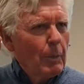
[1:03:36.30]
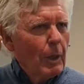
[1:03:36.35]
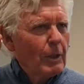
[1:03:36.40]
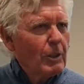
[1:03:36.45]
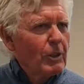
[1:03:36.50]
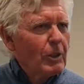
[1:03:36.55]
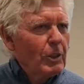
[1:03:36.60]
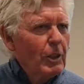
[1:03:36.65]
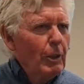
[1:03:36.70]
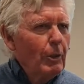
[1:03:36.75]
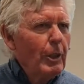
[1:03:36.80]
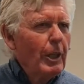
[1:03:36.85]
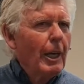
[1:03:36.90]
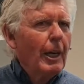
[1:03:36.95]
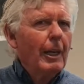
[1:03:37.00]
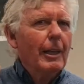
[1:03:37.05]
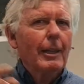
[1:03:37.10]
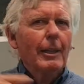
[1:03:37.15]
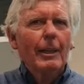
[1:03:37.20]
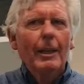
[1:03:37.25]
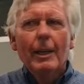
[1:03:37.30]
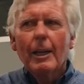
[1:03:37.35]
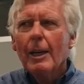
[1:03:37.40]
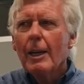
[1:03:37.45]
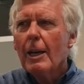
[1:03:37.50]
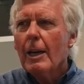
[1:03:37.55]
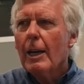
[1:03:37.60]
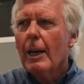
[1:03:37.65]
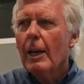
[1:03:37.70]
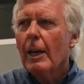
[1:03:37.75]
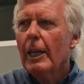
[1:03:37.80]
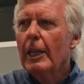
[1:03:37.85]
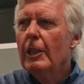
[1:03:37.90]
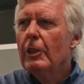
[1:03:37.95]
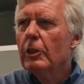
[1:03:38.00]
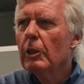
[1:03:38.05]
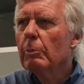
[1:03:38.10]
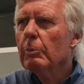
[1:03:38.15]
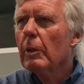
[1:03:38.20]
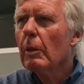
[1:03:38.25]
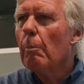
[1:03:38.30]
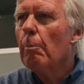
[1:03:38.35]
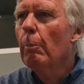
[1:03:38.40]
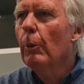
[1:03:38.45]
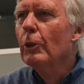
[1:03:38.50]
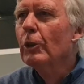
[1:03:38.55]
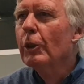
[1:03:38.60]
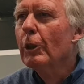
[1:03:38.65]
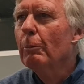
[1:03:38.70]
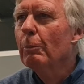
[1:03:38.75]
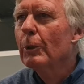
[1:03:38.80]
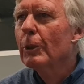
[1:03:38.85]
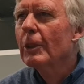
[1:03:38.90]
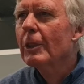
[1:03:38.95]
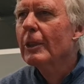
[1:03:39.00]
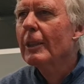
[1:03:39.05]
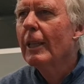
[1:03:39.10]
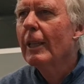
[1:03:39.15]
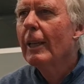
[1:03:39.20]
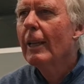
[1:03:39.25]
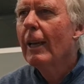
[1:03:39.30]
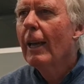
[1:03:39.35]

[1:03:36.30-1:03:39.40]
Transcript: Assyria, Egypt, Muslims.